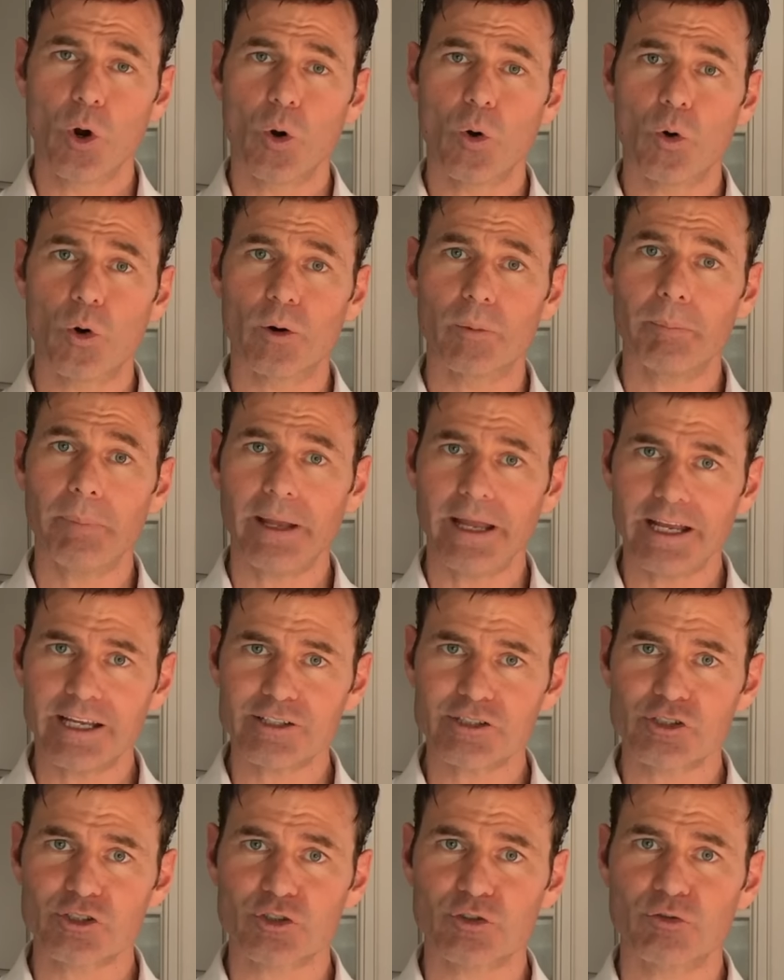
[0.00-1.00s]
or
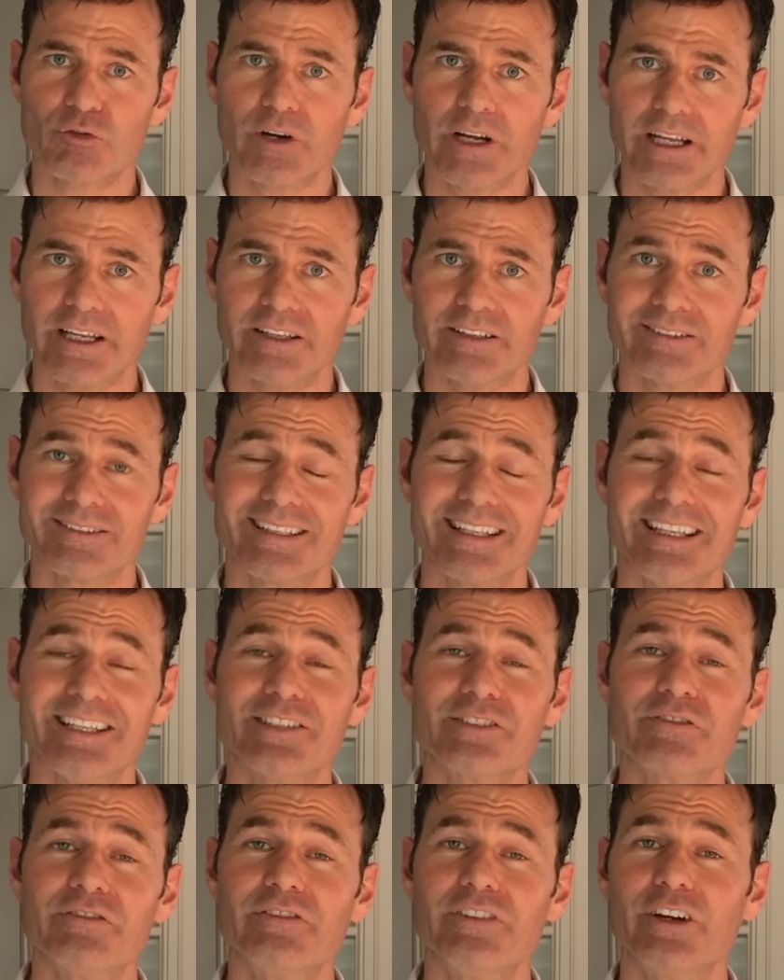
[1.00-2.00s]
pasture-raised
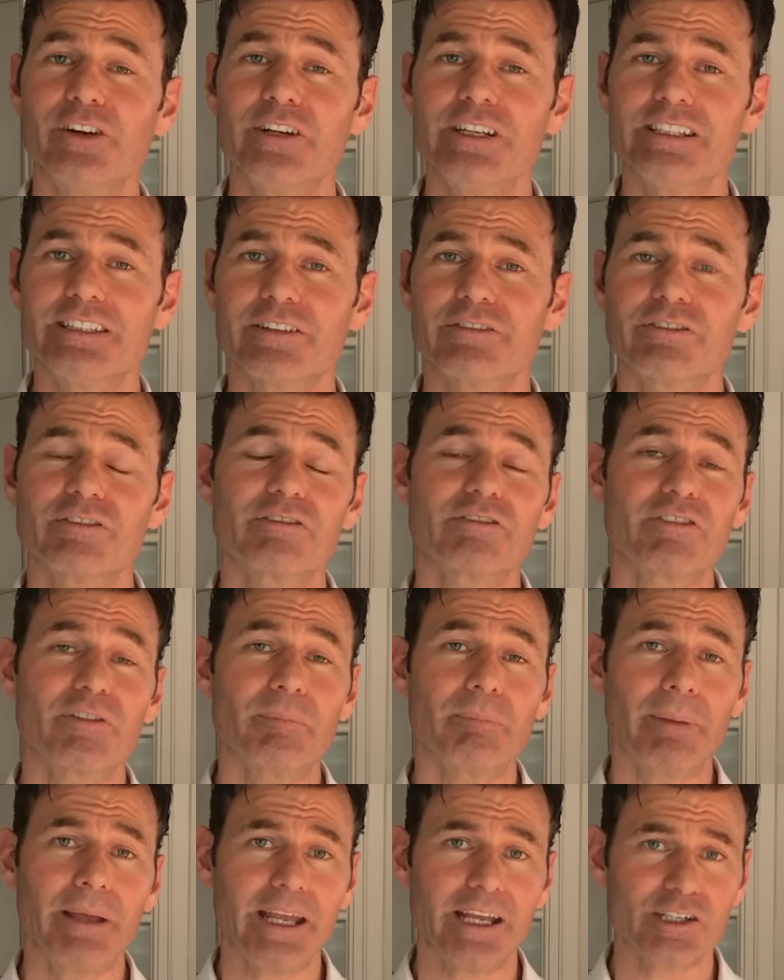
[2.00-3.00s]
is very different
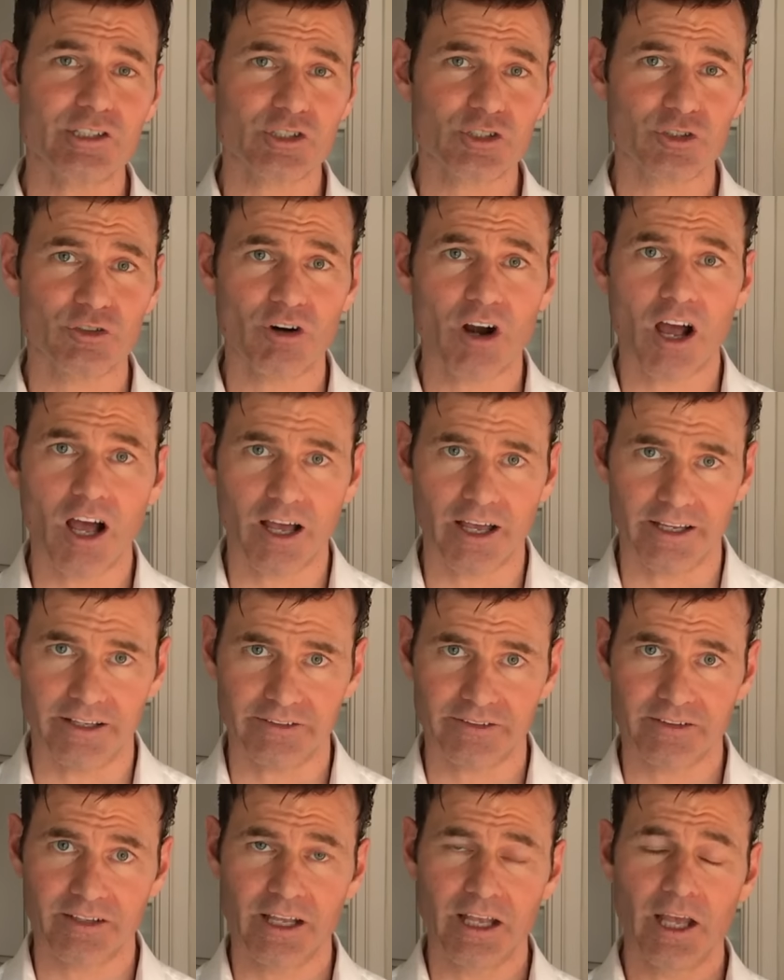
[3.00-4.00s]
from
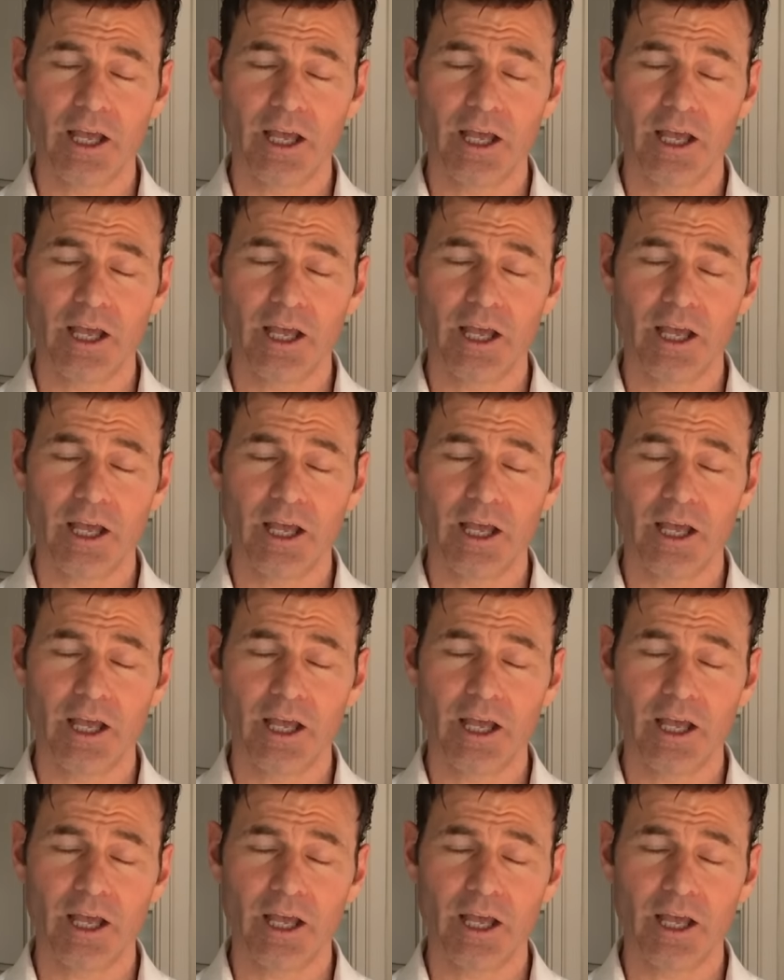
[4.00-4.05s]
pasteurized.